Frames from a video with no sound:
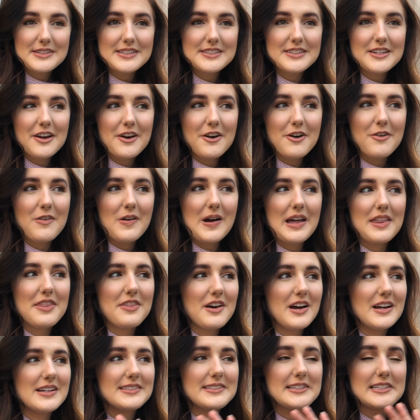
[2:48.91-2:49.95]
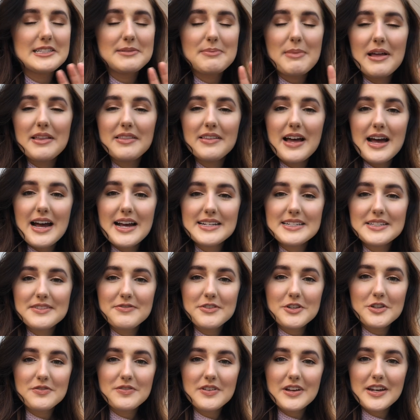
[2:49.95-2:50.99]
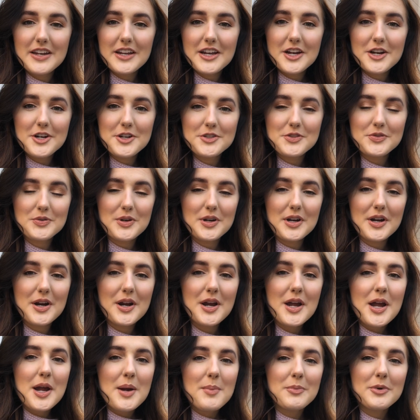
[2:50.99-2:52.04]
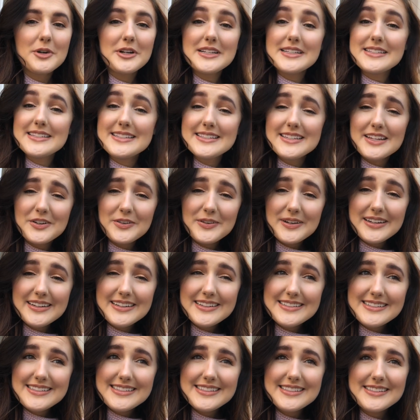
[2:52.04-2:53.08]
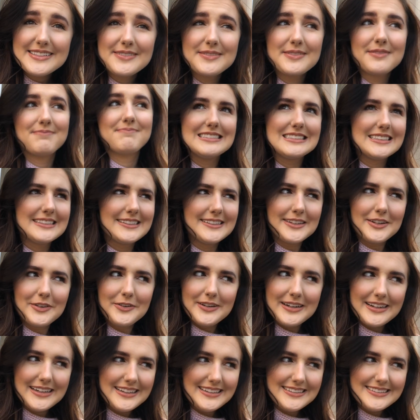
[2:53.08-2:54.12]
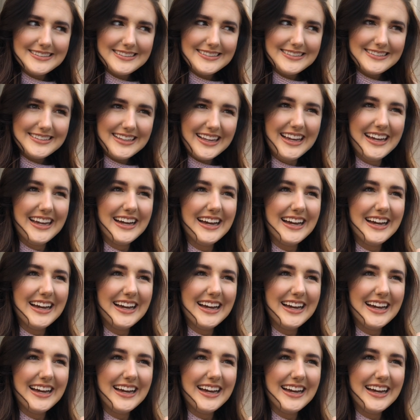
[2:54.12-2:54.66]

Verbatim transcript: so I thought since my last few videos were pretty serious... Serious?